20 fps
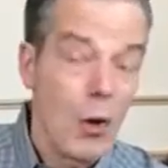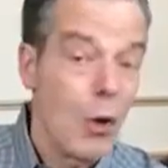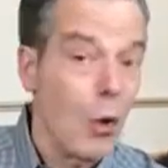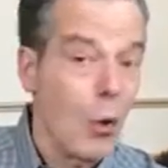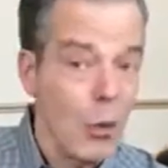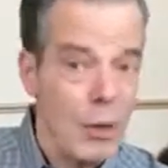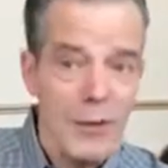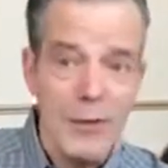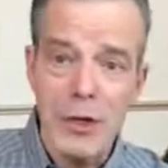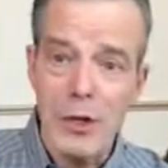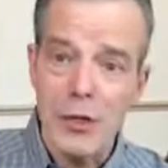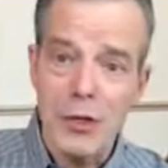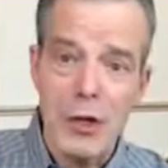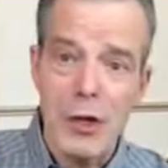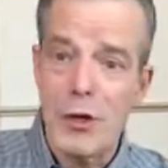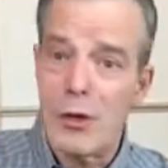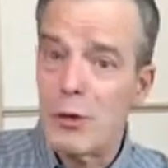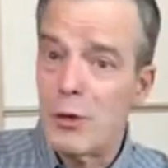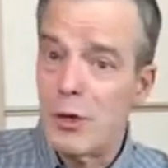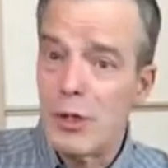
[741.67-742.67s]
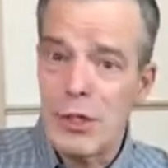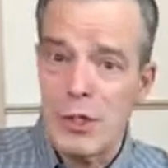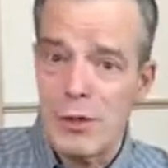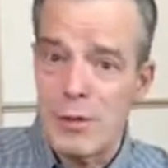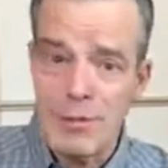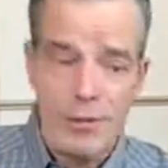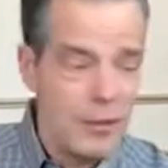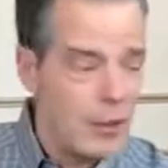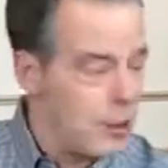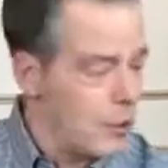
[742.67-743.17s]
or even a dog who
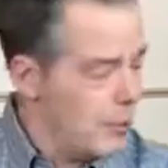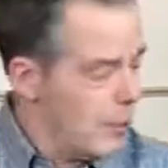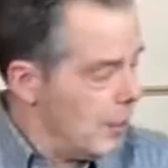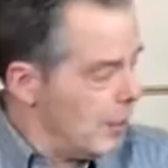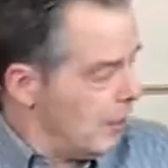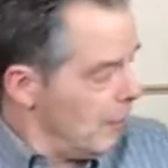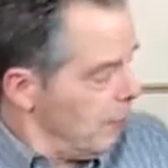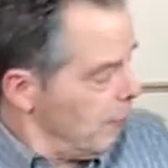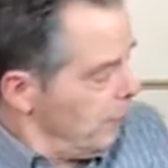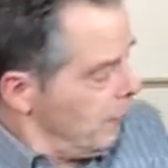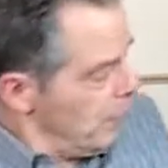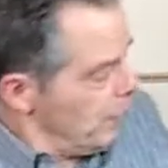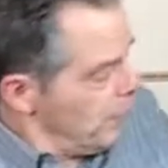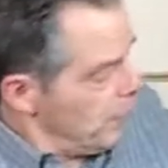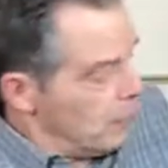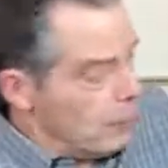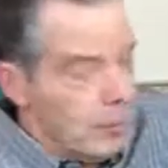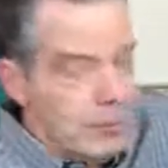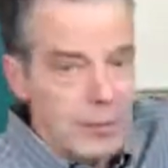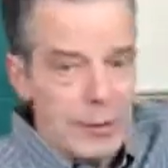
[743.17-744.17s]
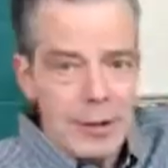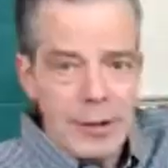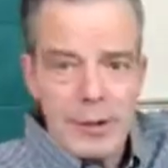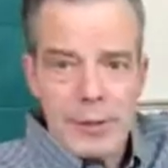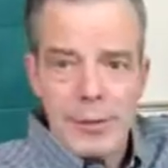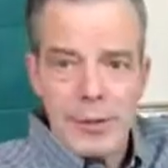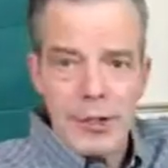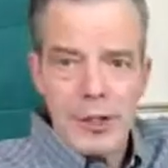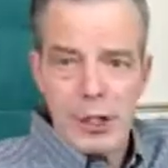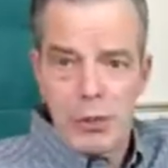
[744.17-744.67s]
isn't fundamentally fearful,
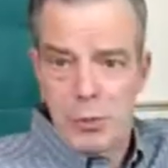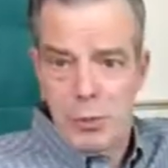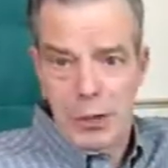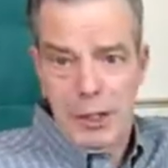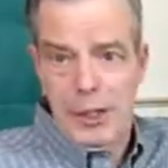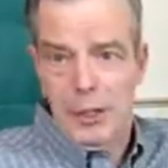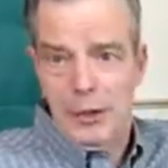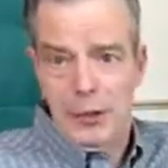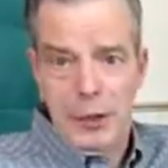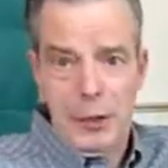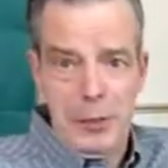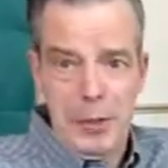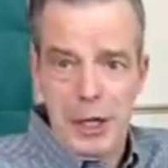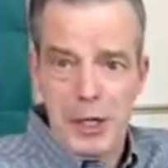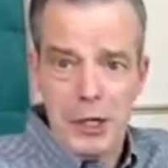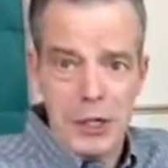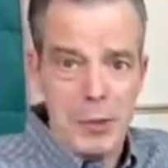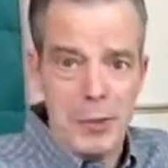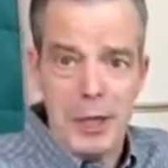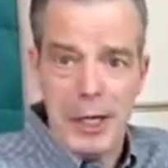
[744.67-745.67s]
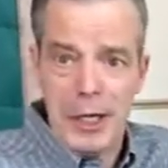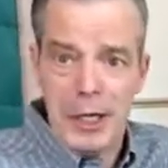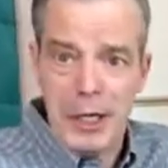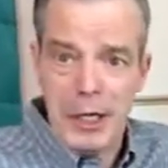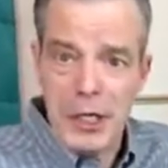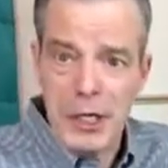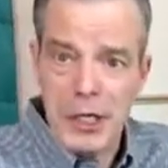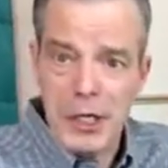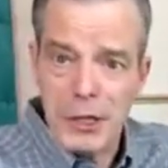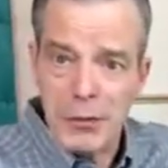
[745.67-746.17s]
but just bring out their best to make it
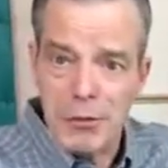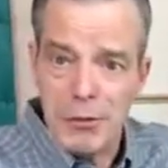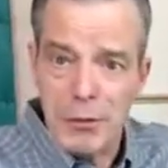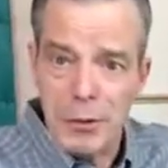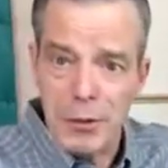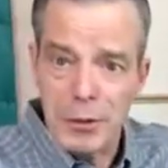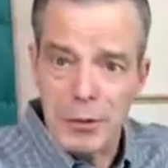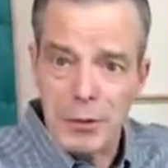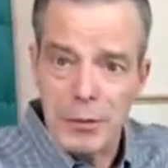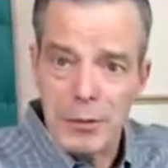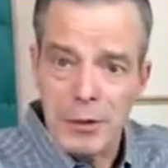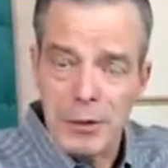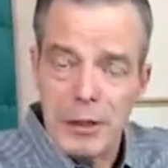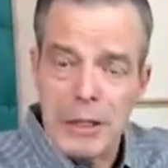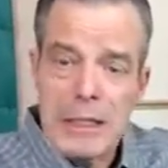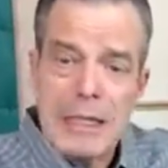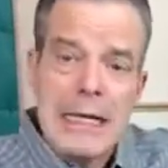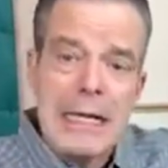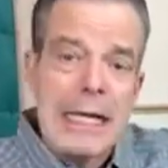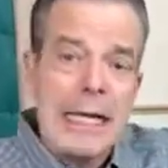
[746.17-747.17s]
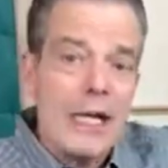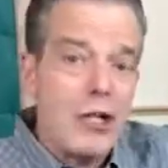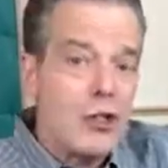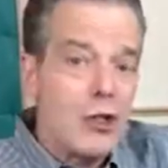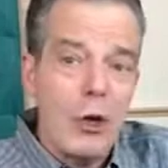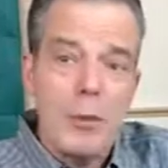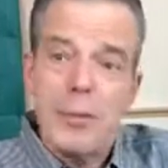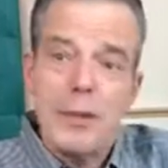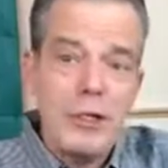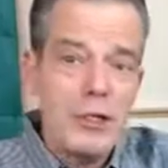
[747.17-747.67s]
easy for them, is
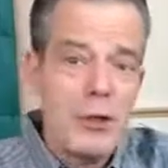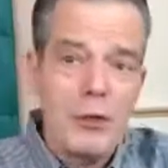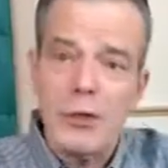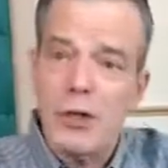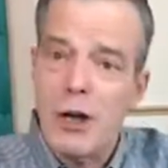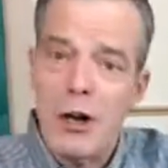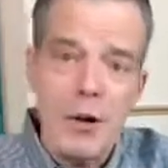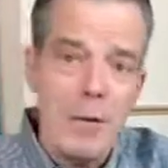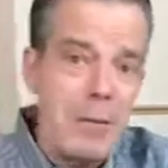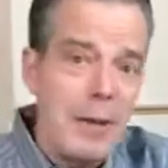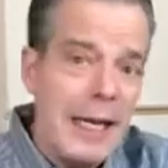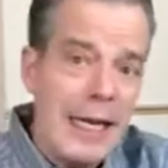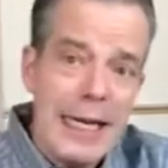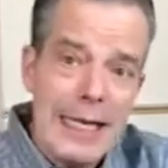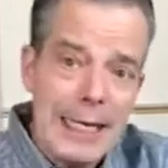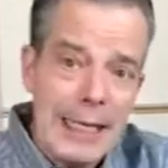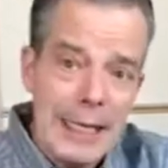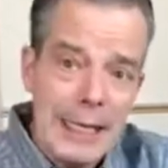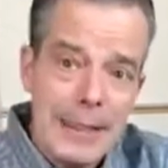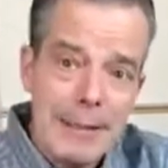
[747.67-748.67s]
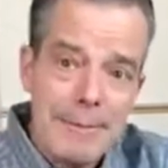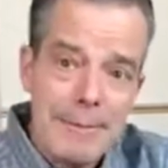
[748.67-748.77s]
don't be so darn big.